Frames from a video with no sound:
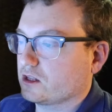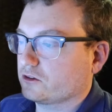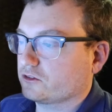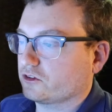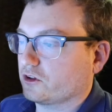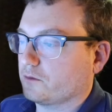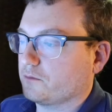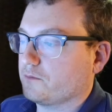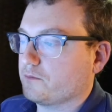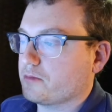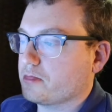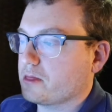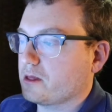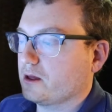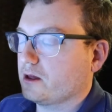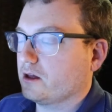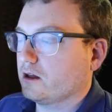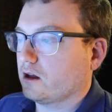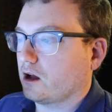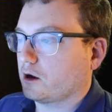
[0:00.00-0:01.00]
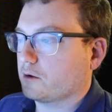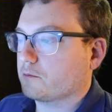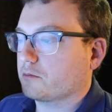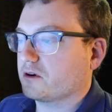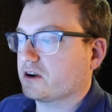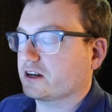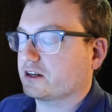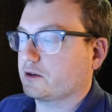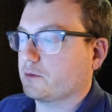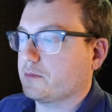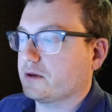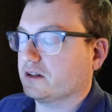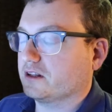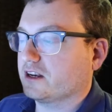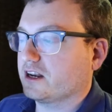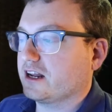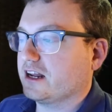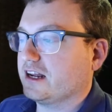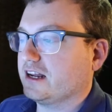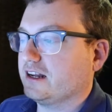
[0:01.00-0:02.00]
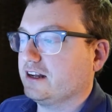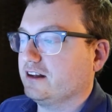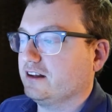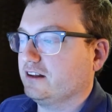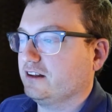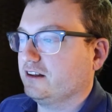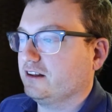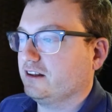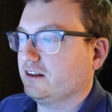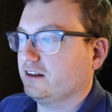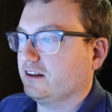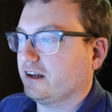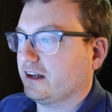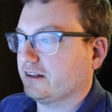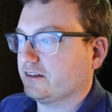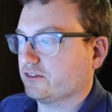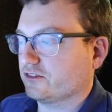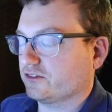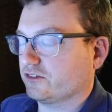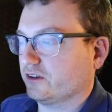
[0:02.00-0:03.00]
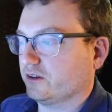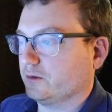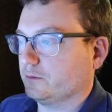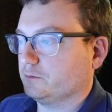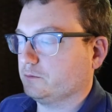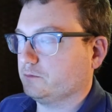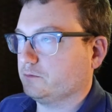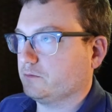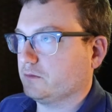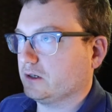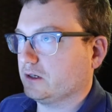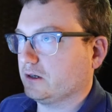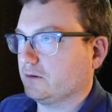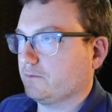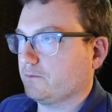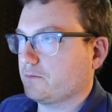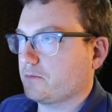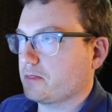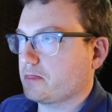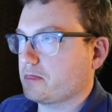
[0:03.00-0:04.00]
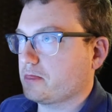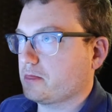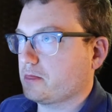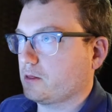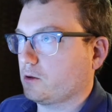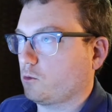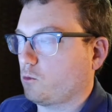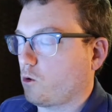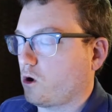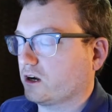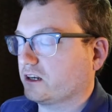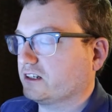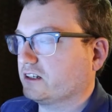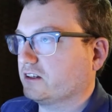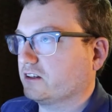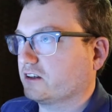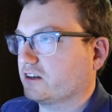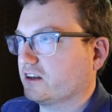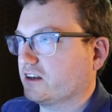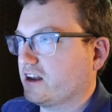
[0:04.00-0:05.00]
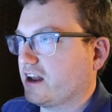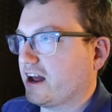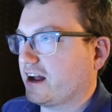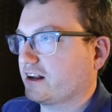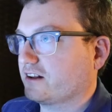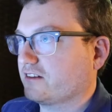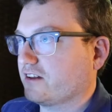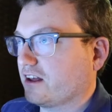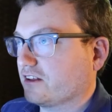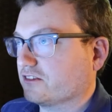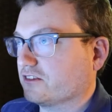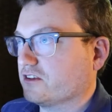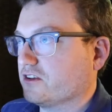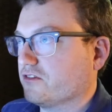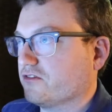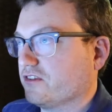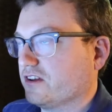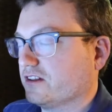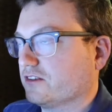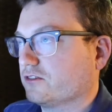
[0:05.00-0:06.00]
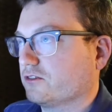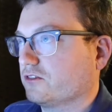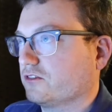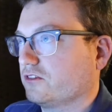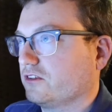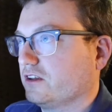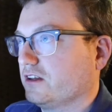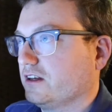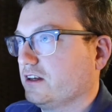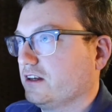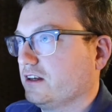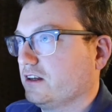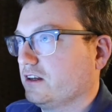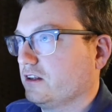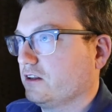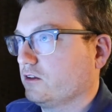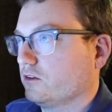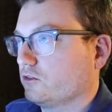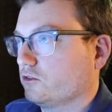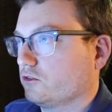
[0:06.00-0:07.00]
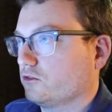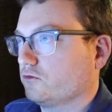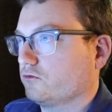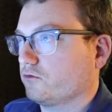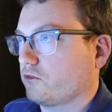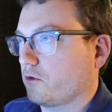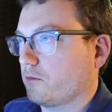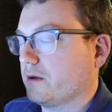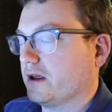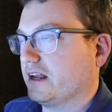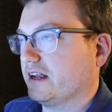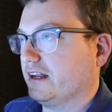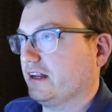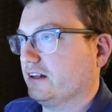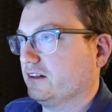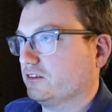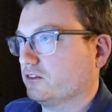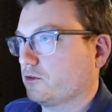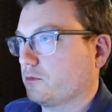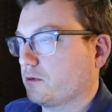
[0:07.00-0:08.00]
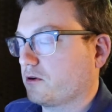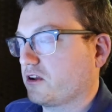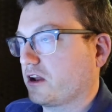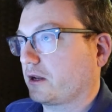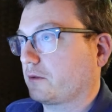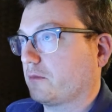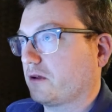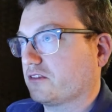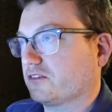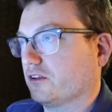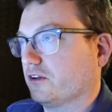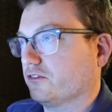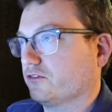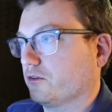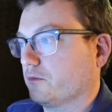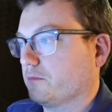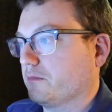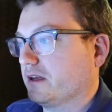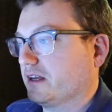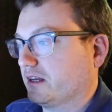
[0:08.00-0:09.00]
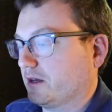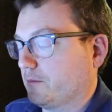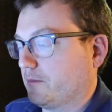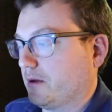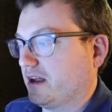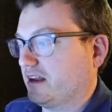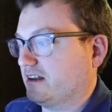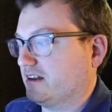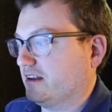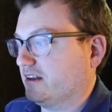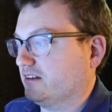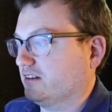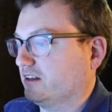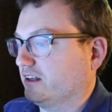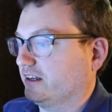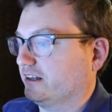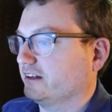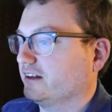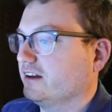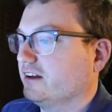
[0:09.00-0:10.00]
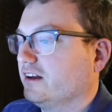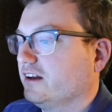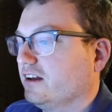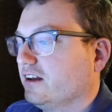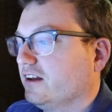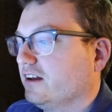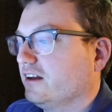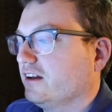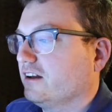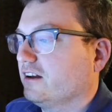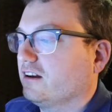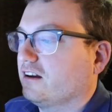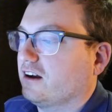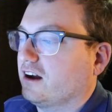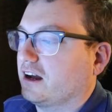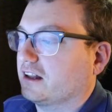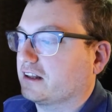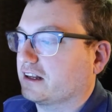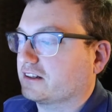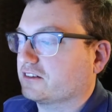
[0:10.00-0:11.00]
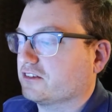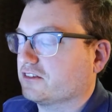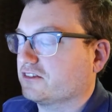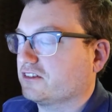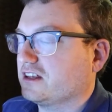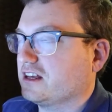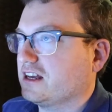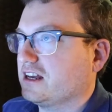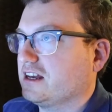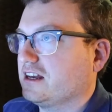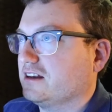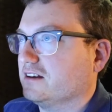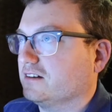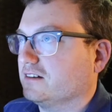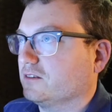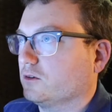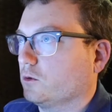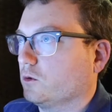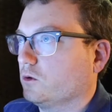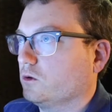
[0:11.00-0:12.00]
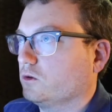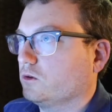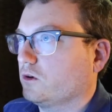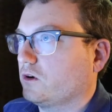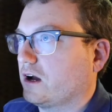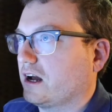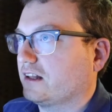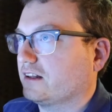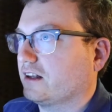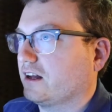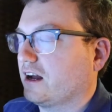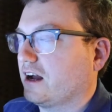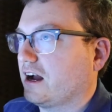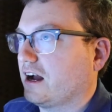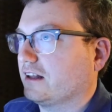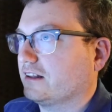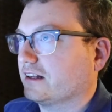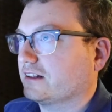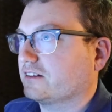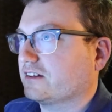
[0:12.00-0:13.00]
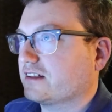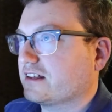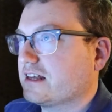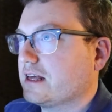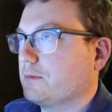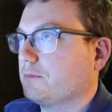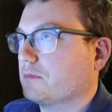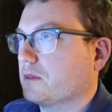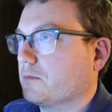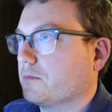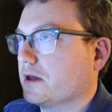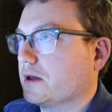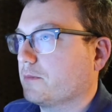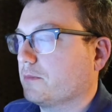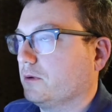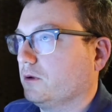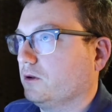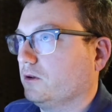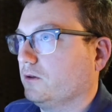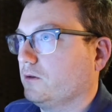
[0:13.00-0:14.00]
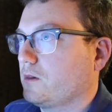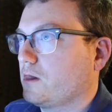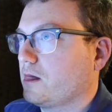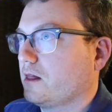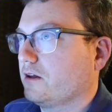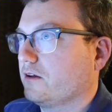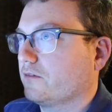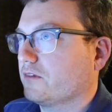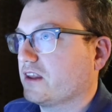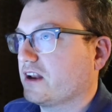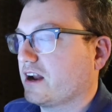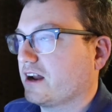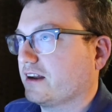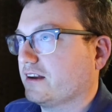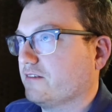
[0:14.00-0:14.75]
Some unpredictability and some wanting to connect as a defense for being, to protect myself from being abandoned. Like, I like to see, I like to keep the people that I